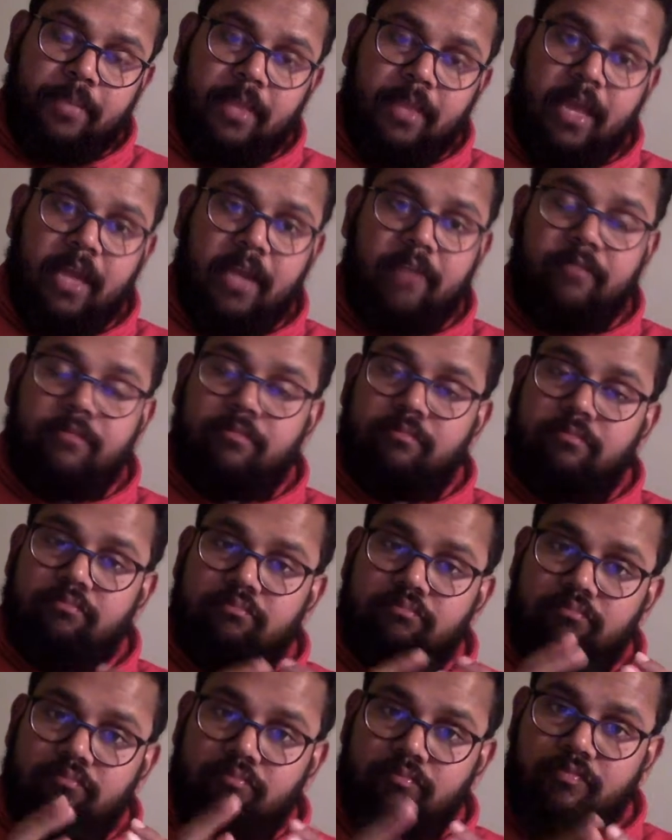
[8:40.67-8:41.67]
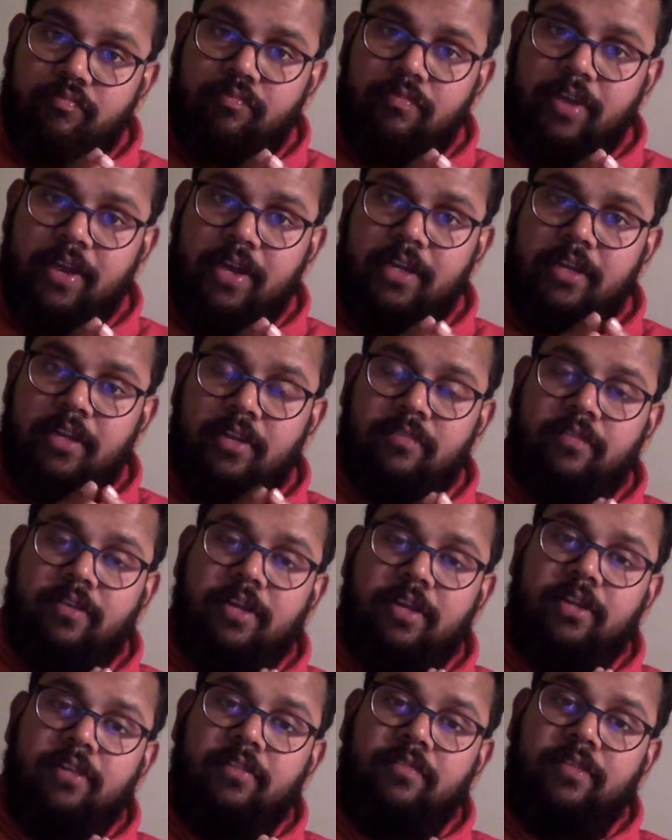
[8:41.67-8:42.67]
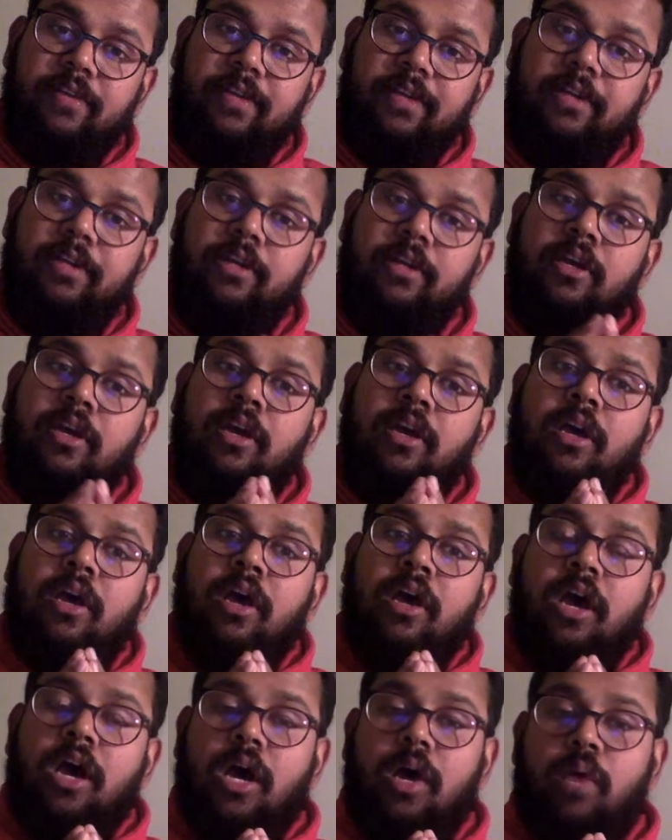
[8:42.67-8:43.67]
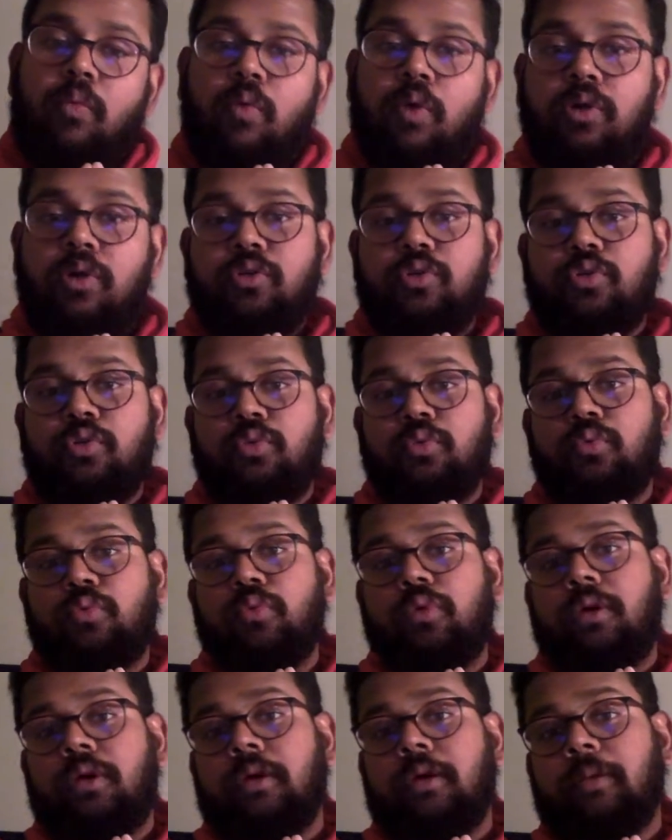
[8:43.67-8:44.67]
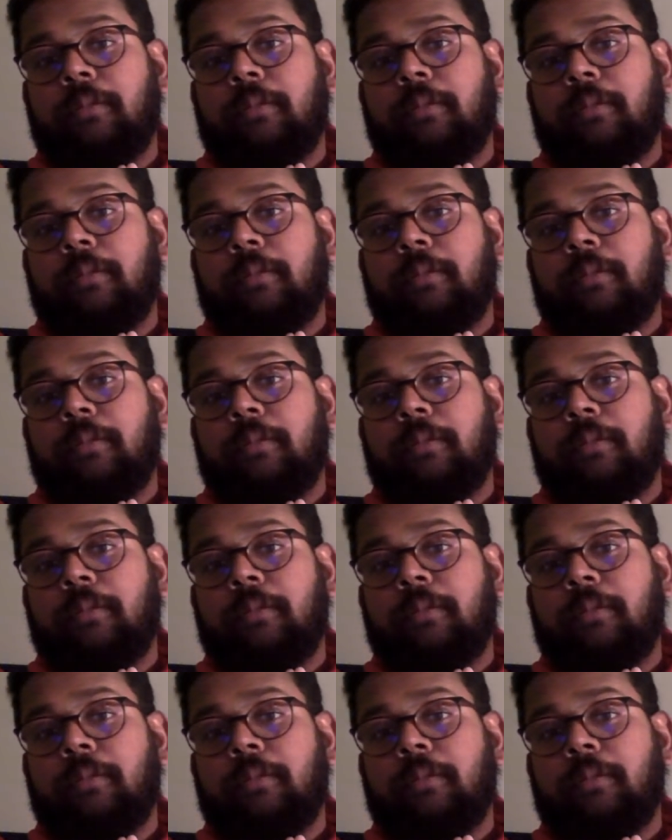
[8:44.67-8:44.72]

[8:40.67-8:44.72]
And finally, I want to